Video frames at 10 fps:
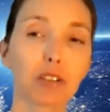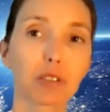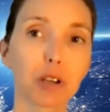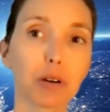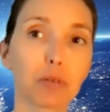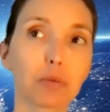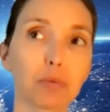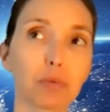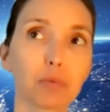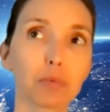
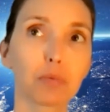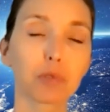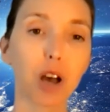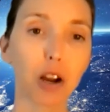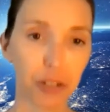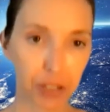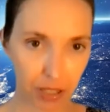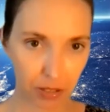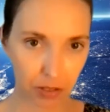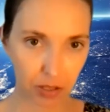So
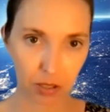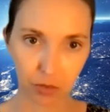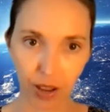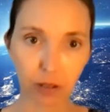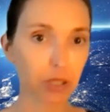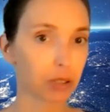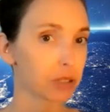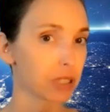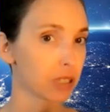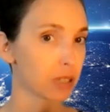Socrates is found
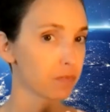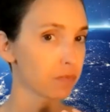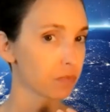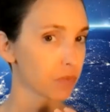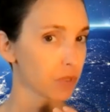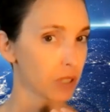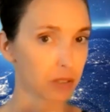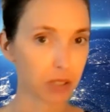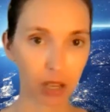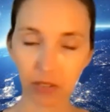guilty.
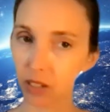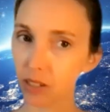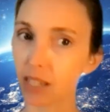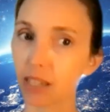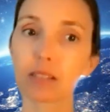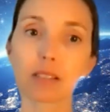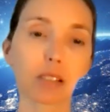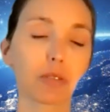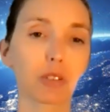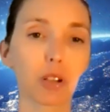He's given his sentence,
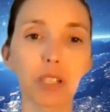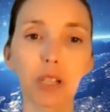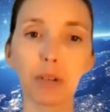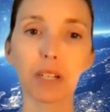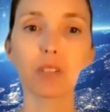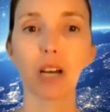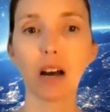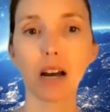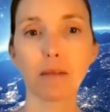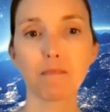and there's a little bit of
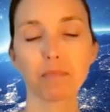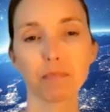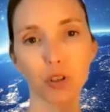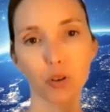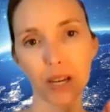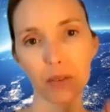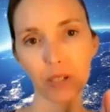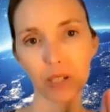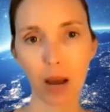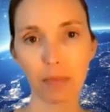time between
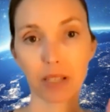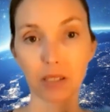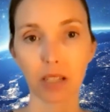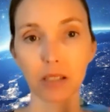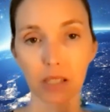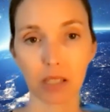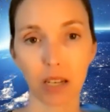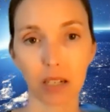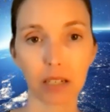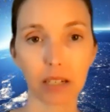the time his sentence is
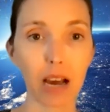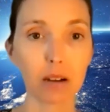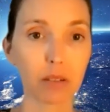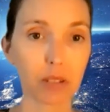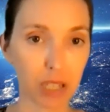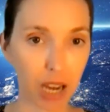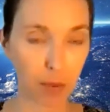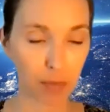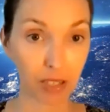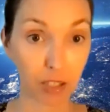handed down and the
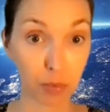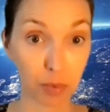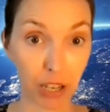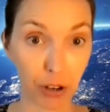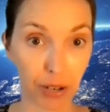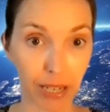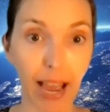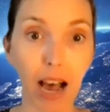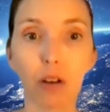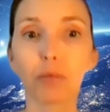time that it's to be carried
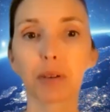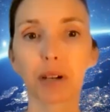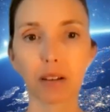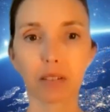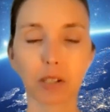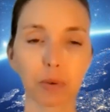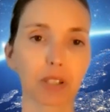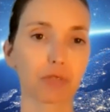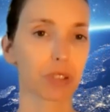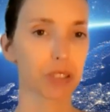out, because there were
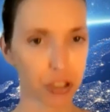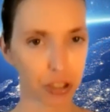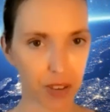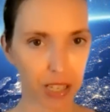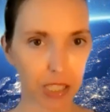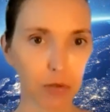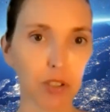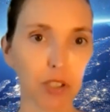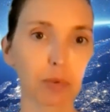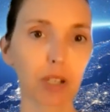these religious
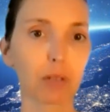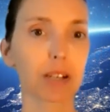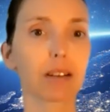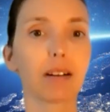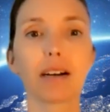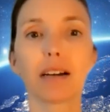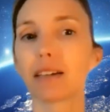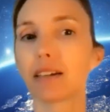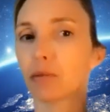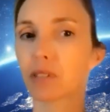festivals that were going on,
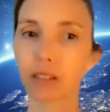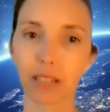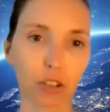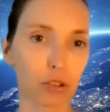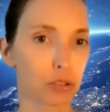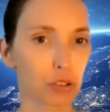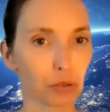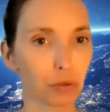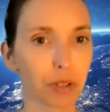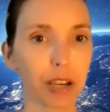and it was illegal
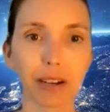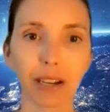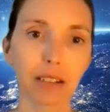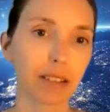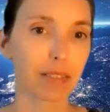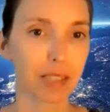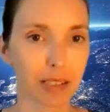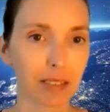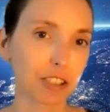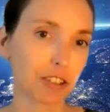to carry out a death
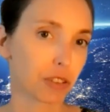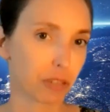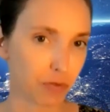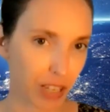sentence during those